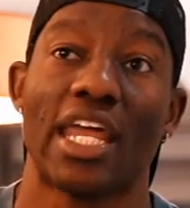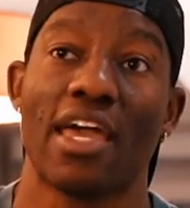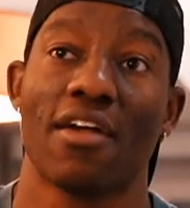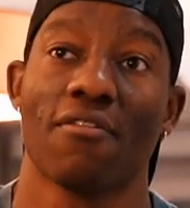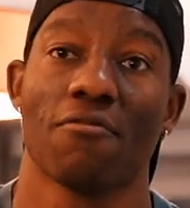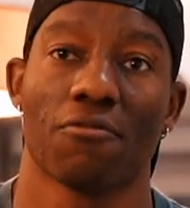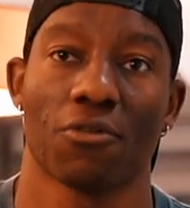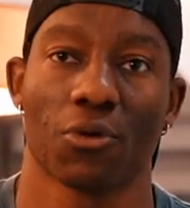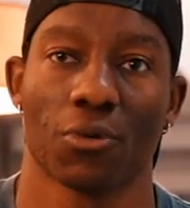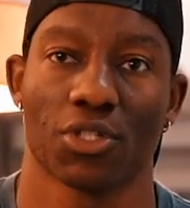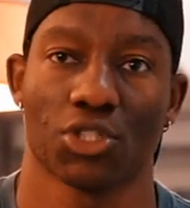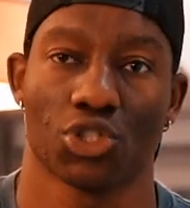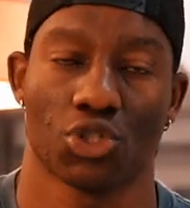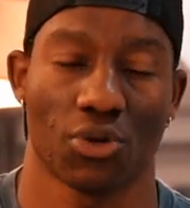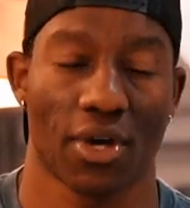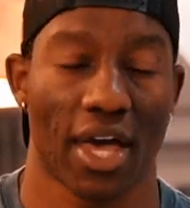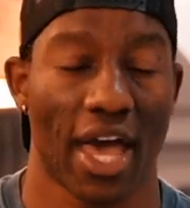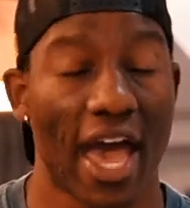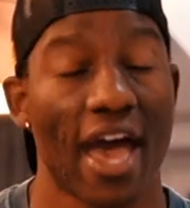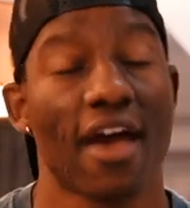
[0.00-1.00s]
influence
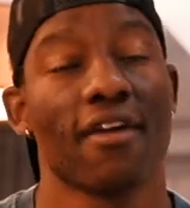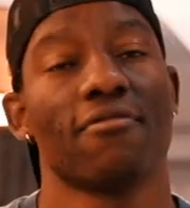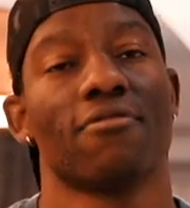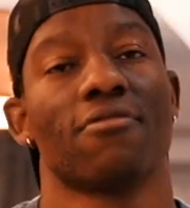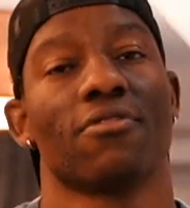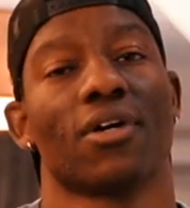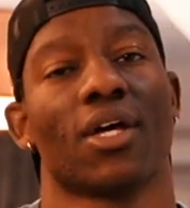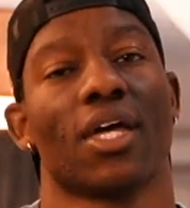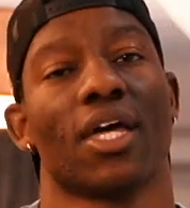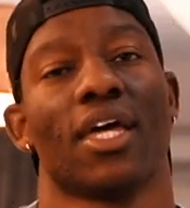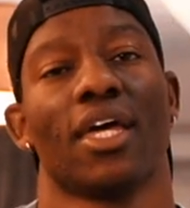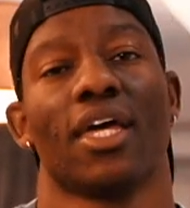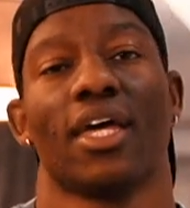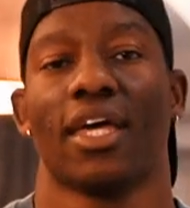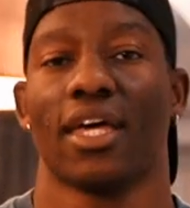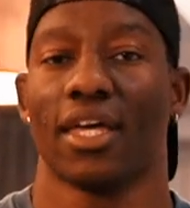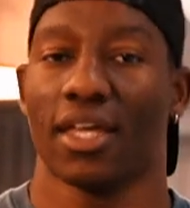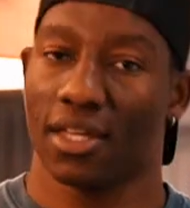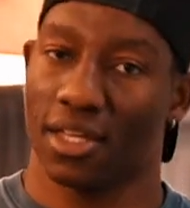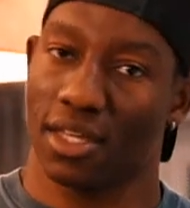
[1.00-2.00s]
you have
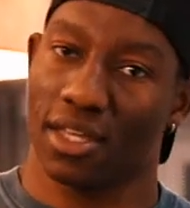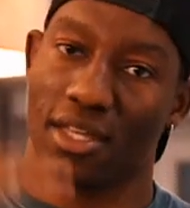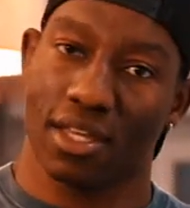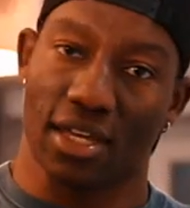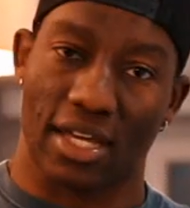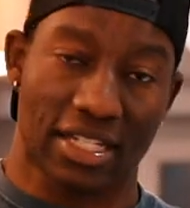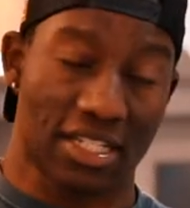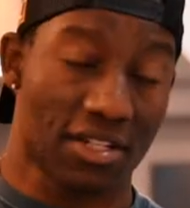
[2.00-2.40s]
at